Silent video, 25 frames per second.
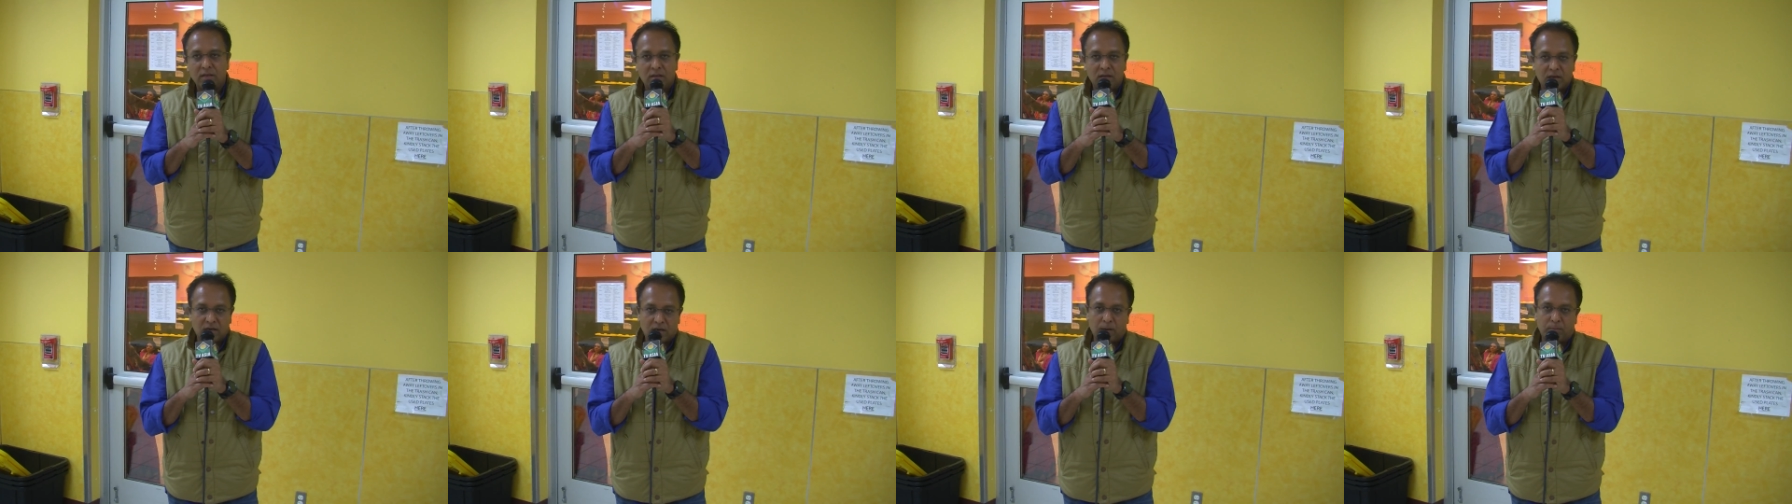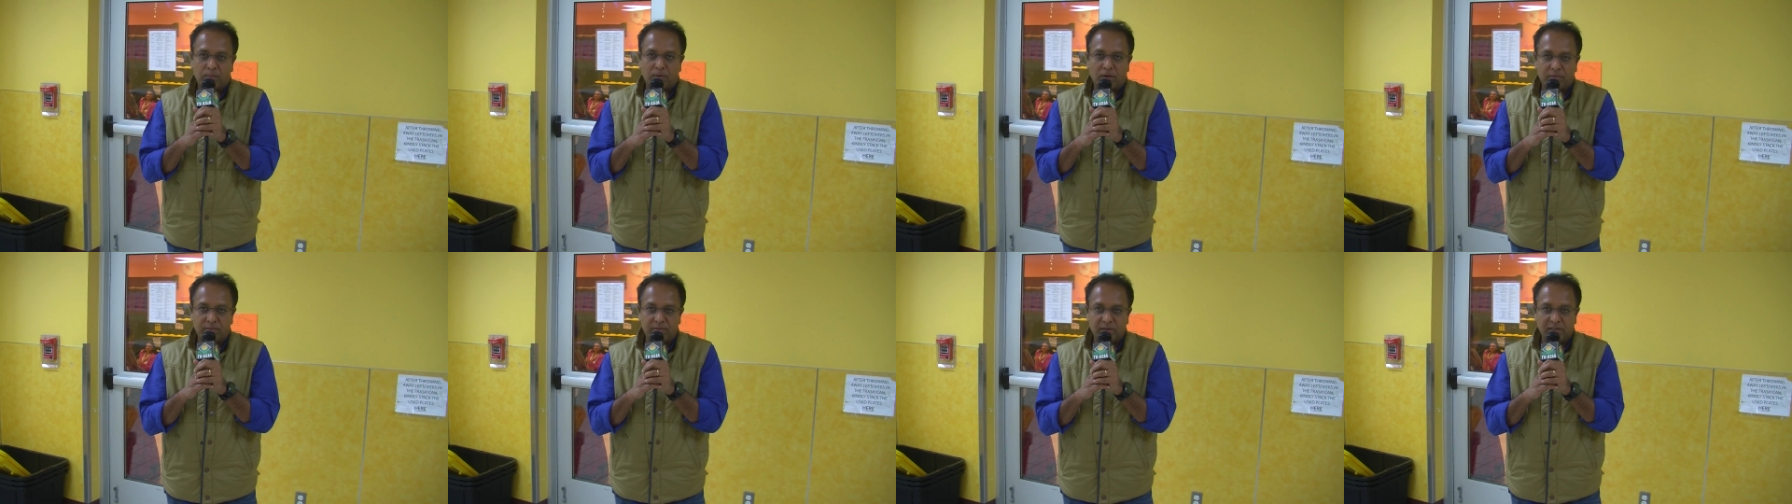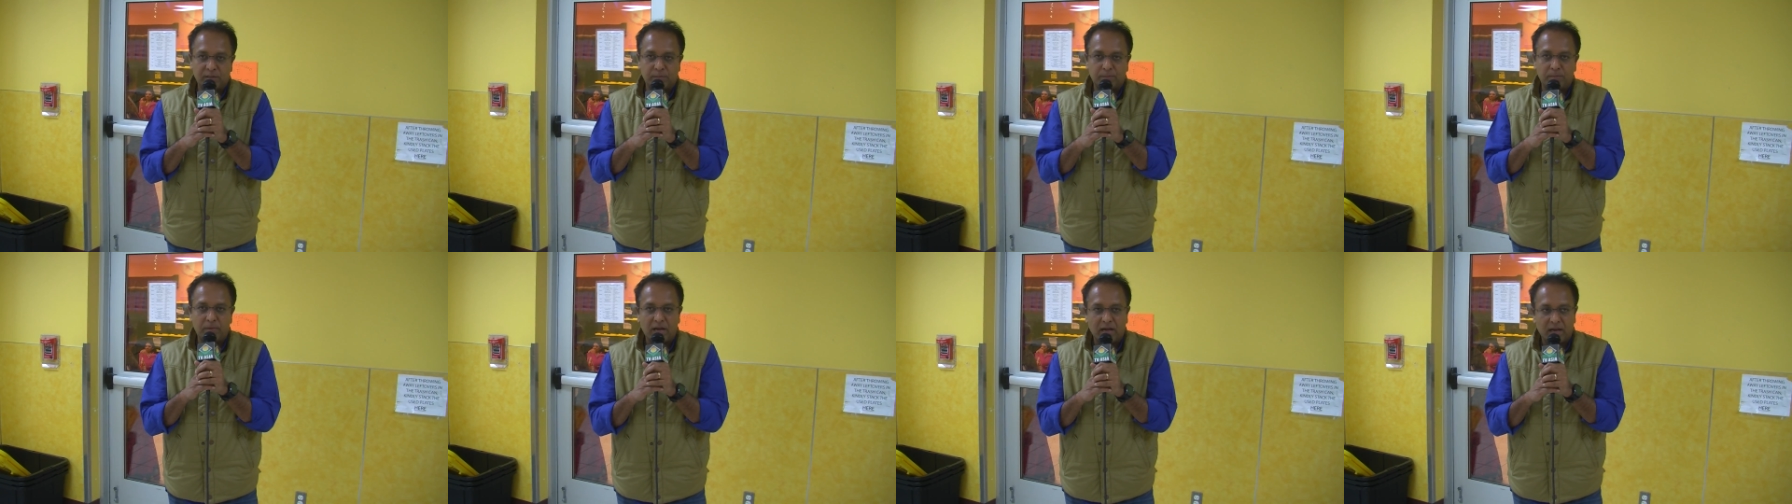a couple of
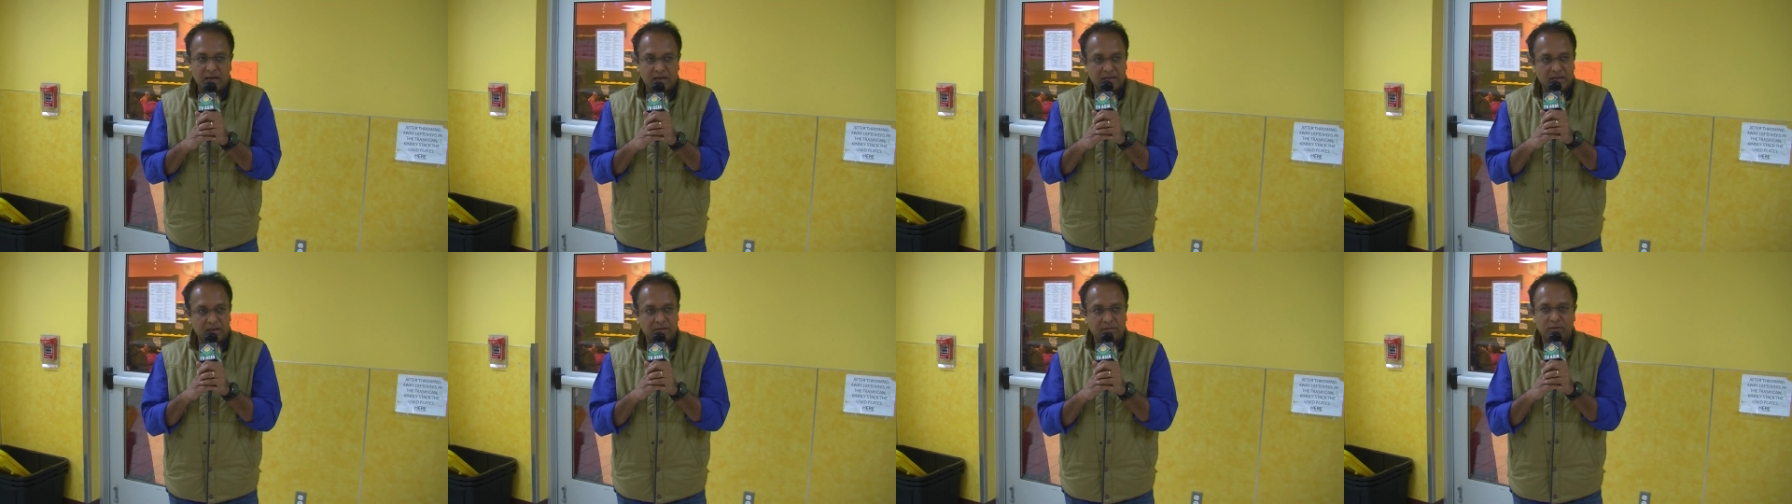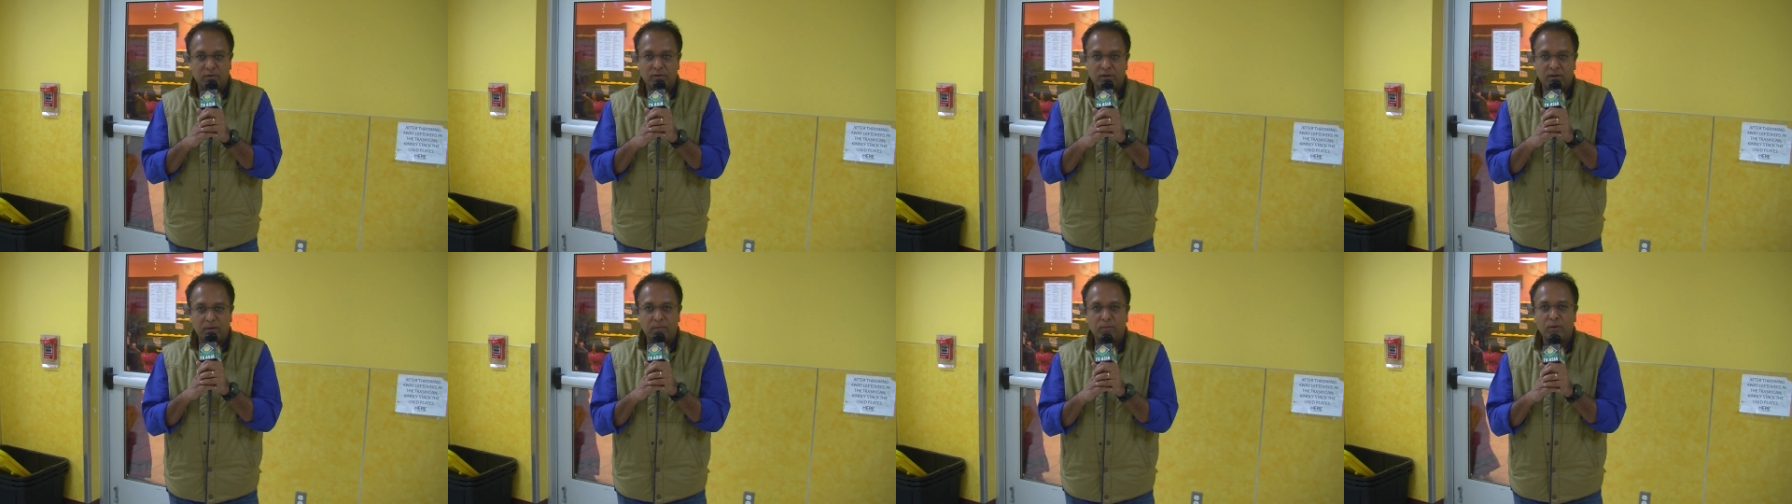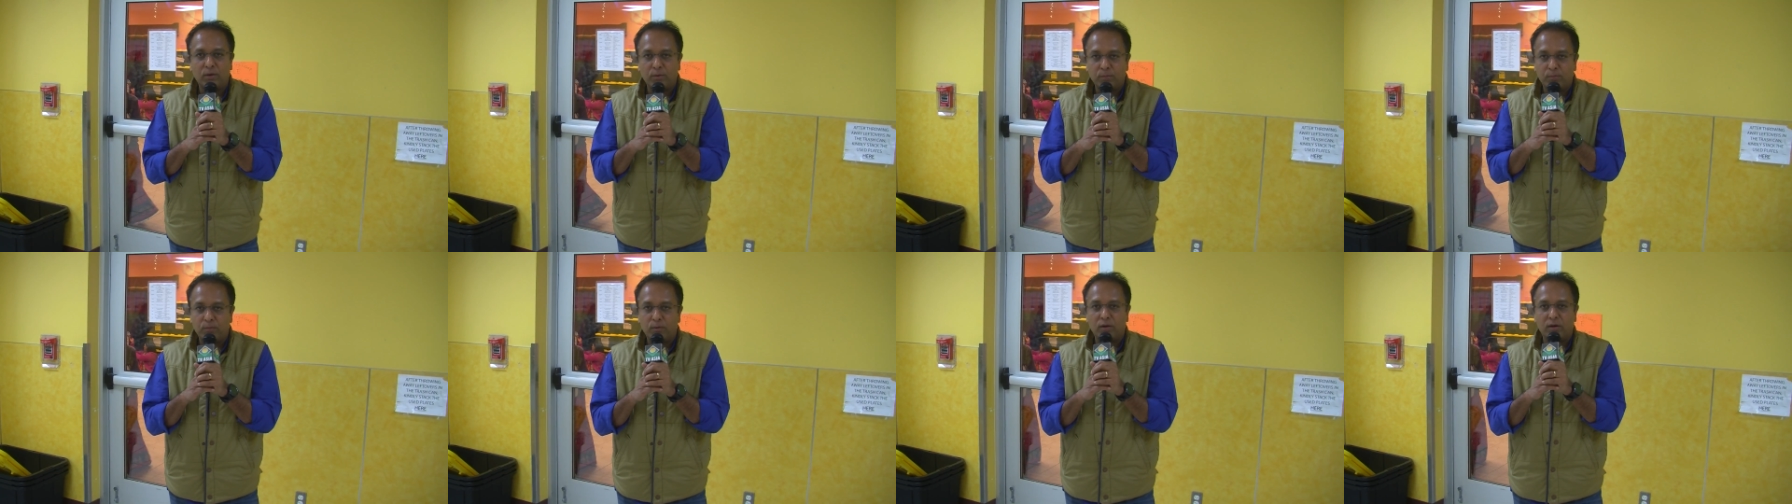weeks back and we were
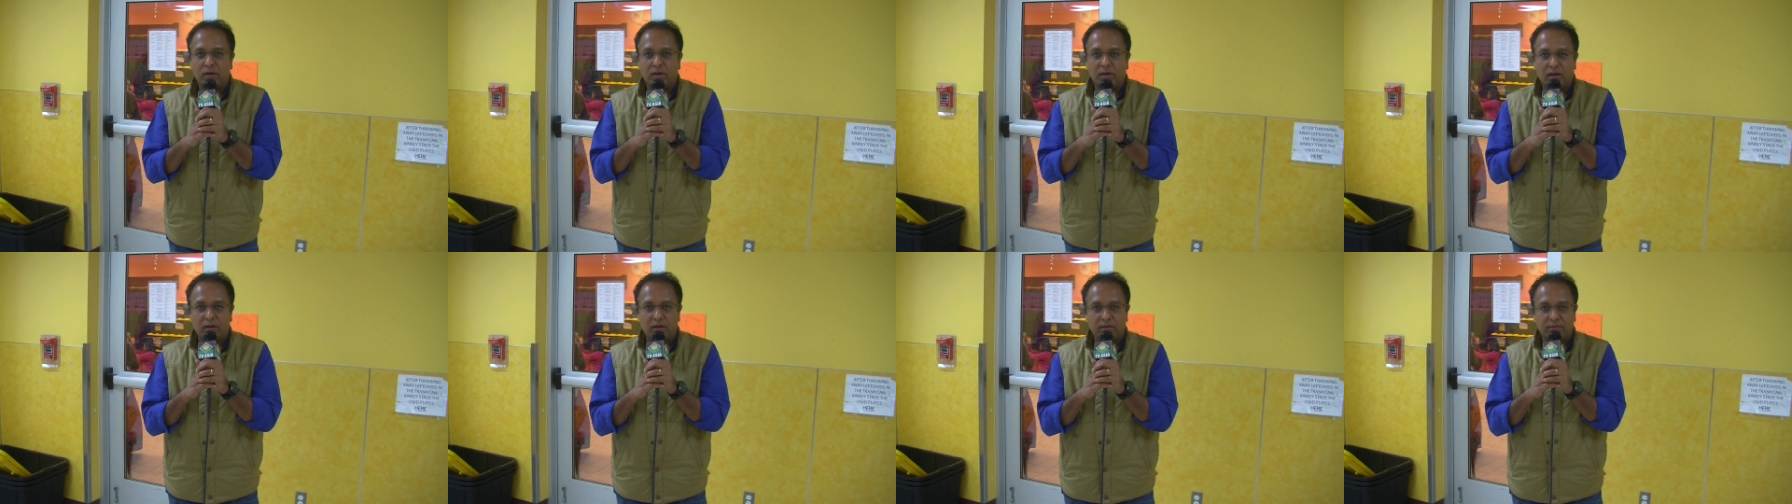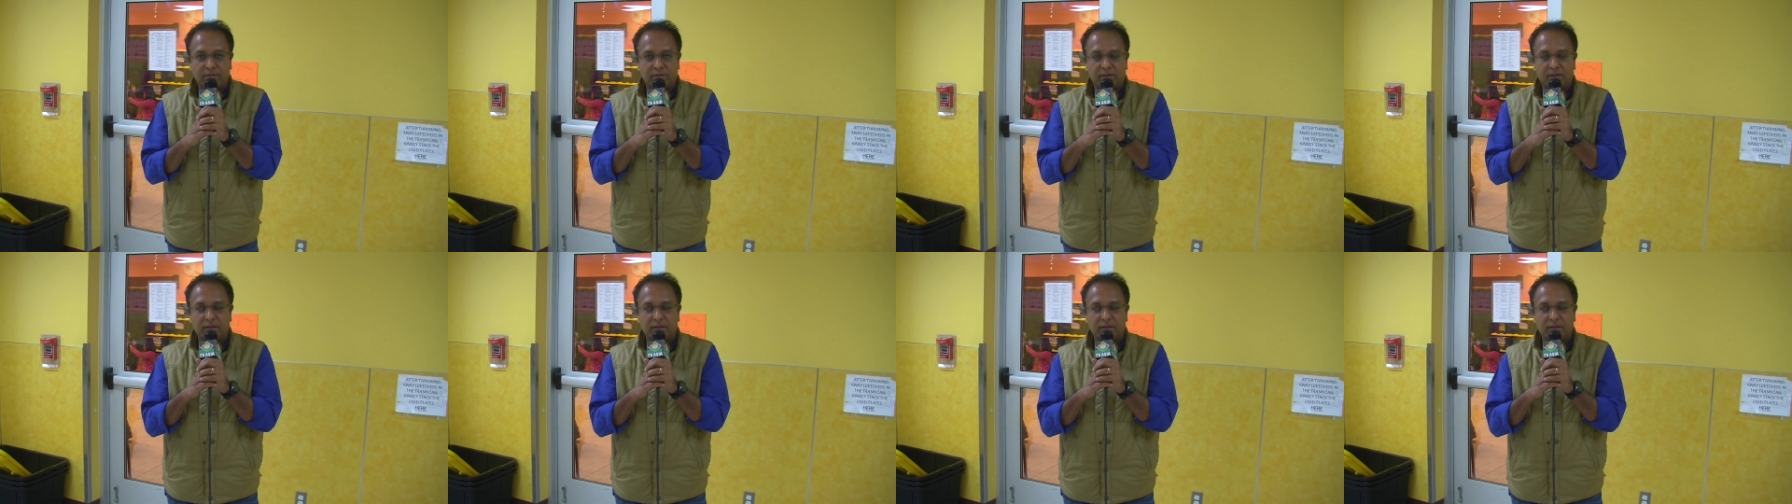able to pull it off.